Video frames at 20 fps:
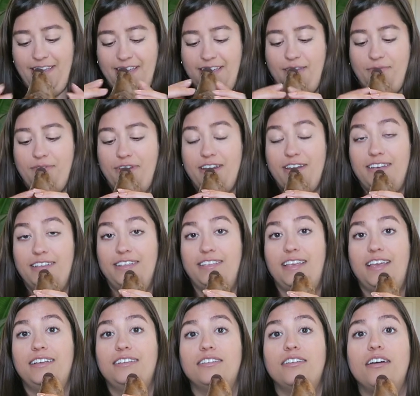He wanted to
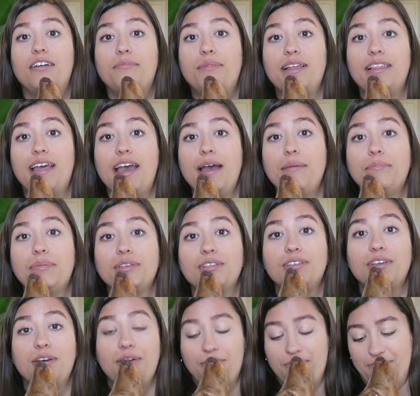sit on my lap,
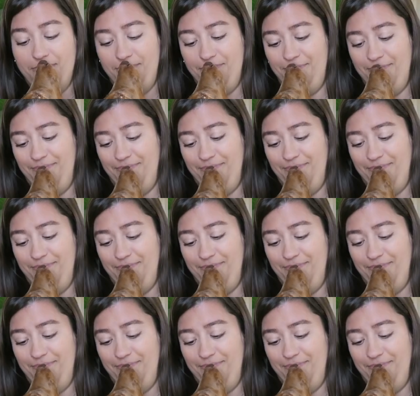so